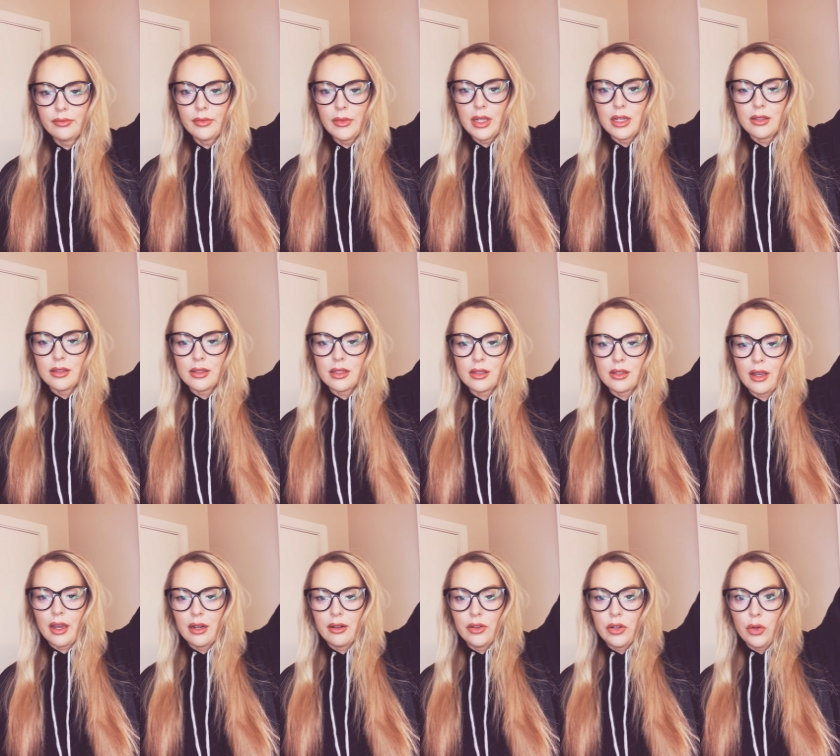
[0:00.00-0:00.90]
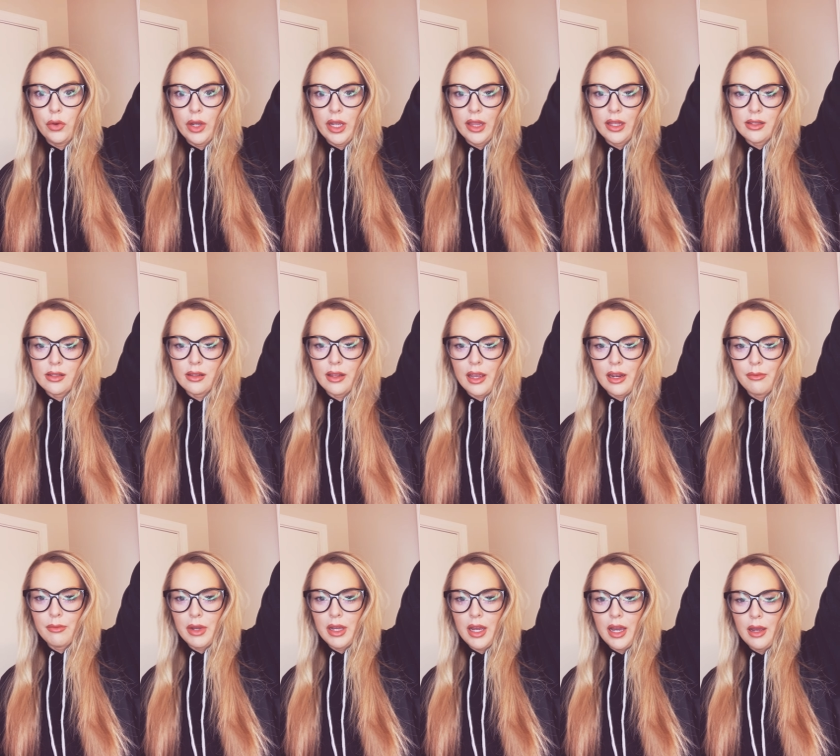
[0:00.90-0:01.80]
This is kind of annoying, this light
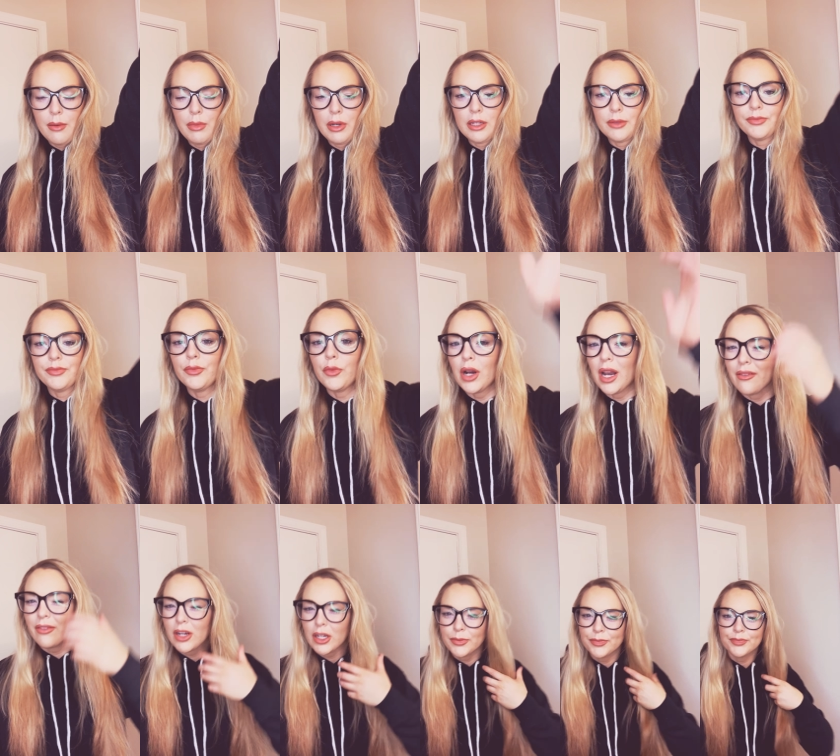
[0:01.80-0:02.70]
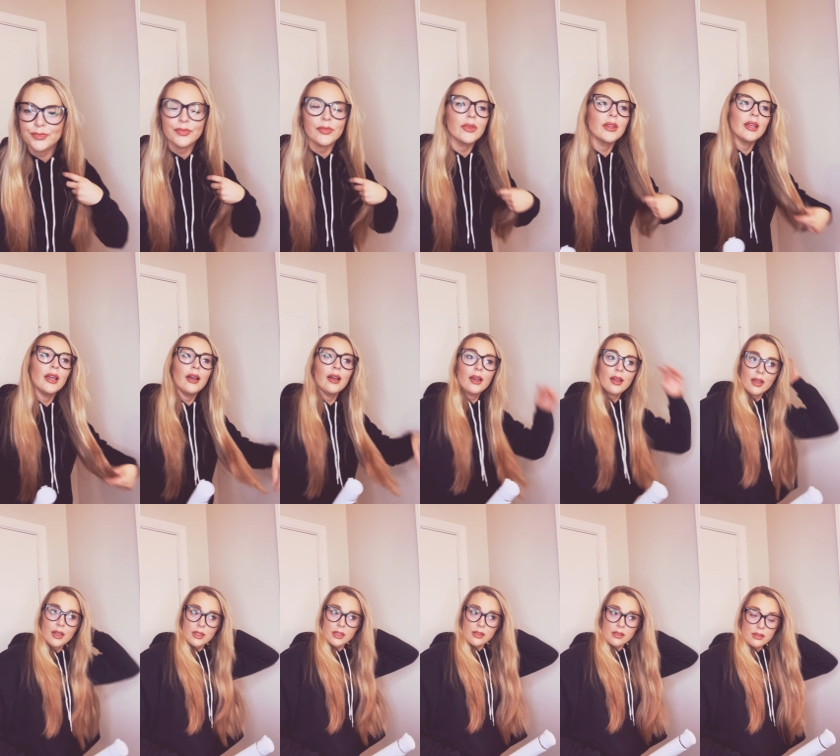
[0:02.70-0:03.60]
in my eye, but whatever.
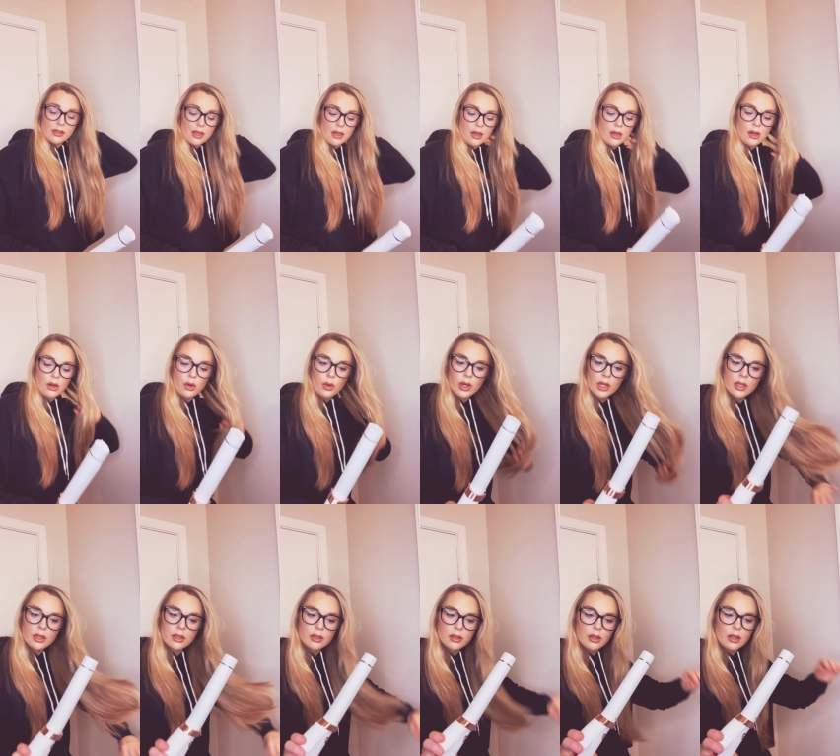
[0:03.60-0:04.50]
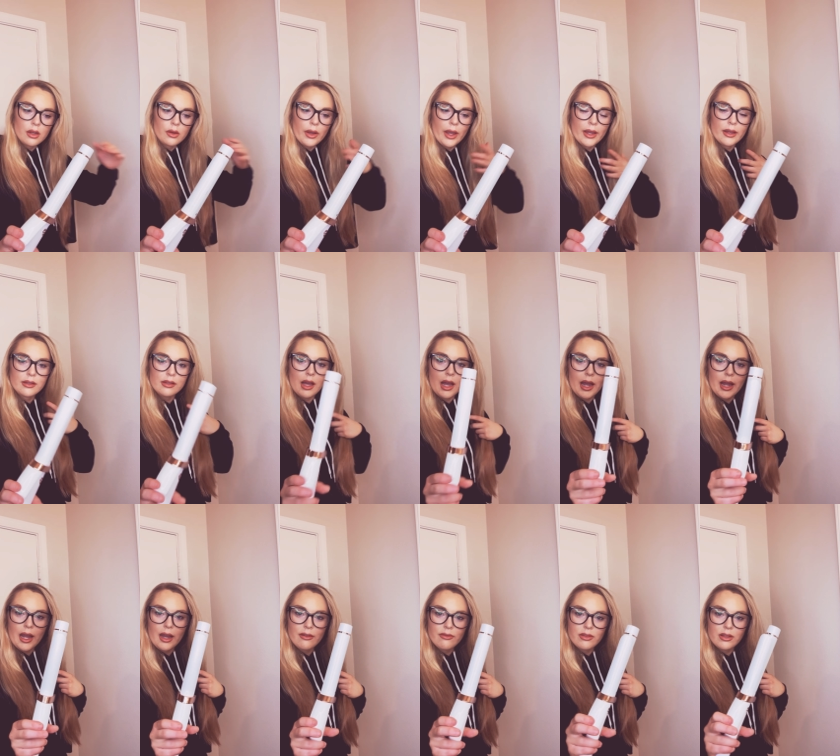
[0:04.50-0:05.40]
So, okay, I
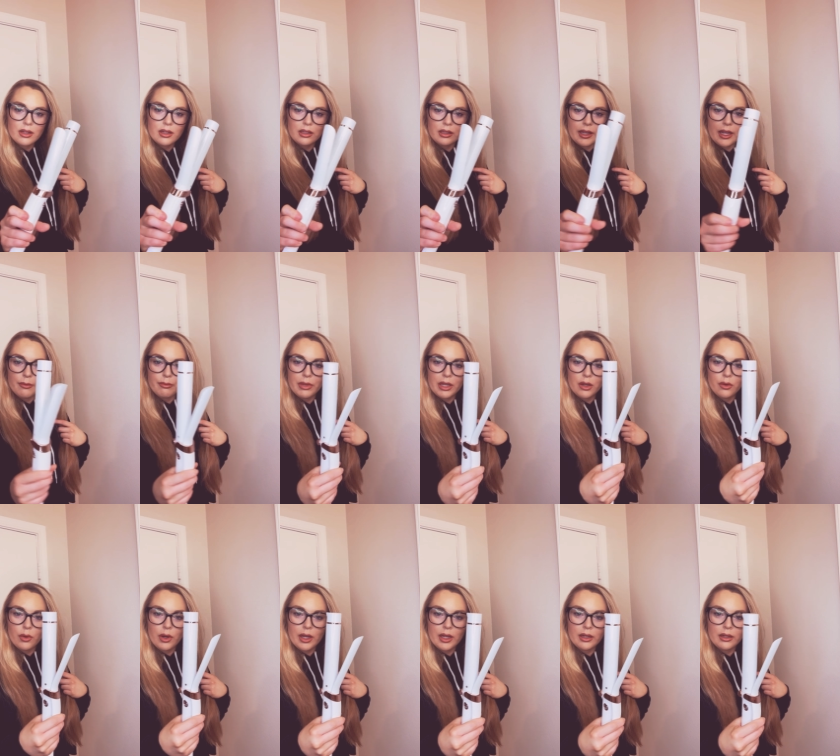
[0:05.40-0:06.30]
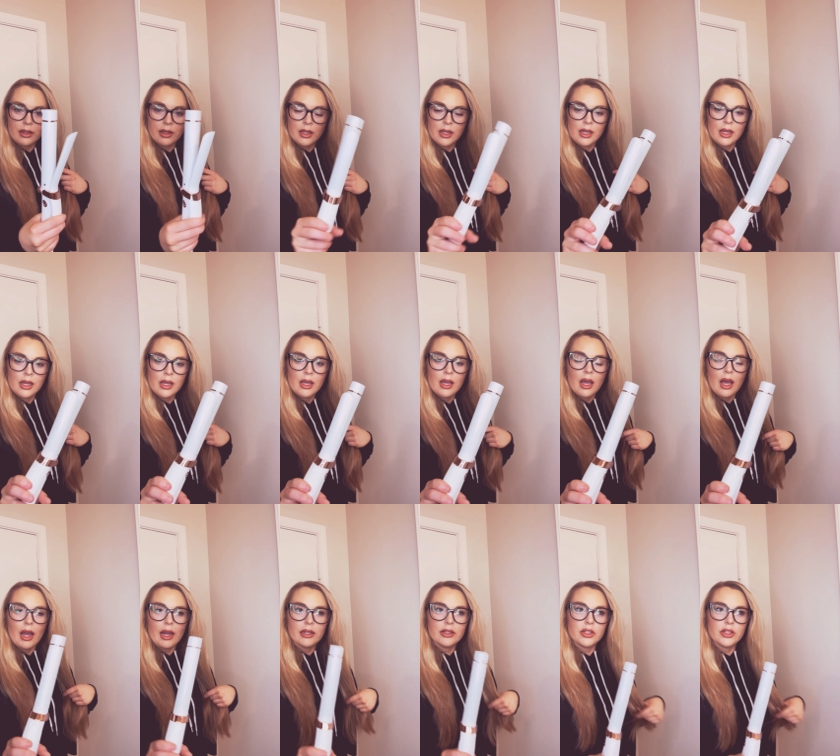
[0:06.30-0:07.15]
have the clamping one. I